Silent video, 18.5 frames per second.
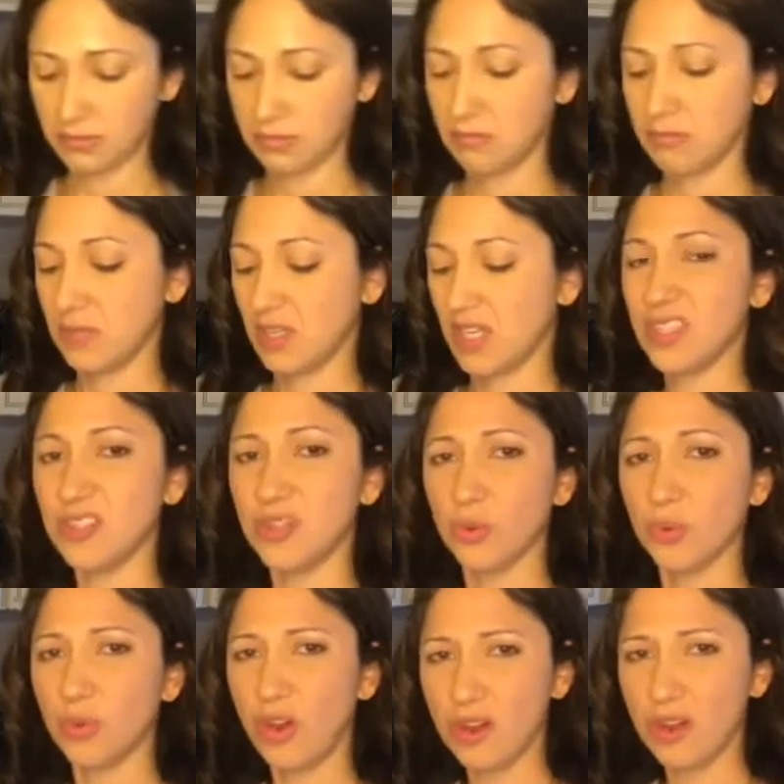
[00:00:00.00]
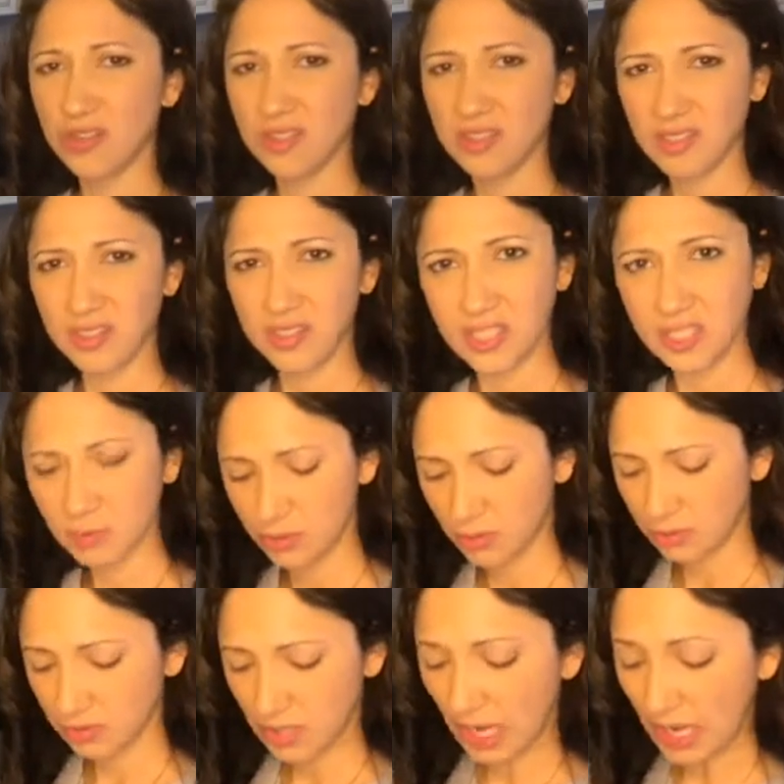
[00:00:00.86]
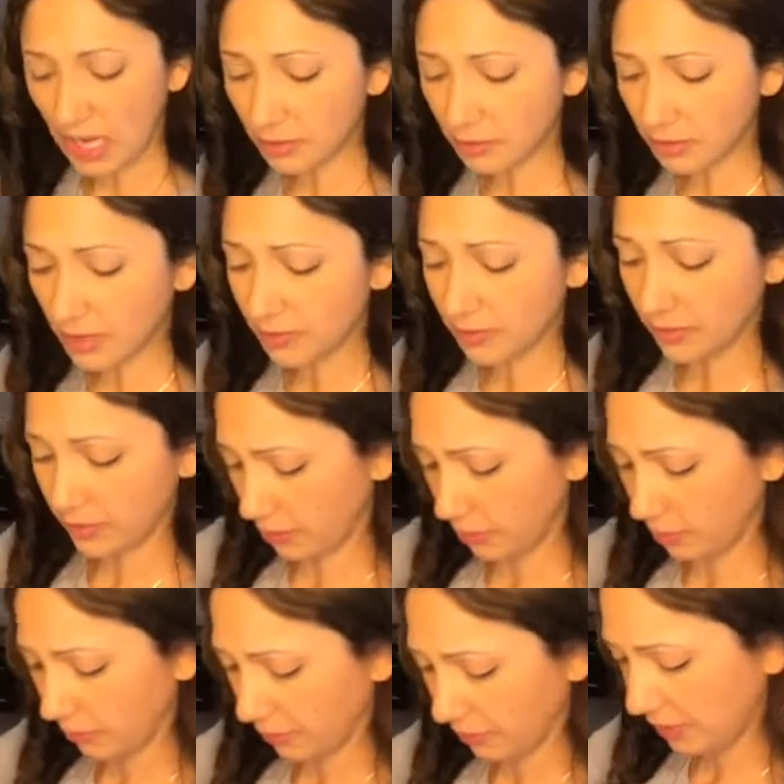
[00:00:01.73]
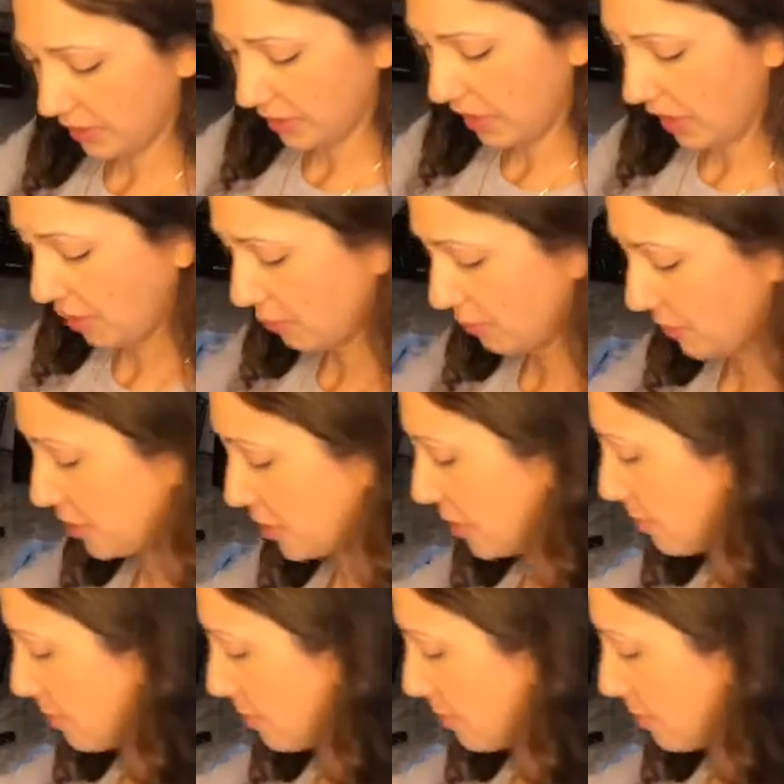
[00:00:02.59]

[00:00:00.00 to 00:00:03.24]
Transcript: I guess you would call this a teaspoon. I don't even know really how much I'm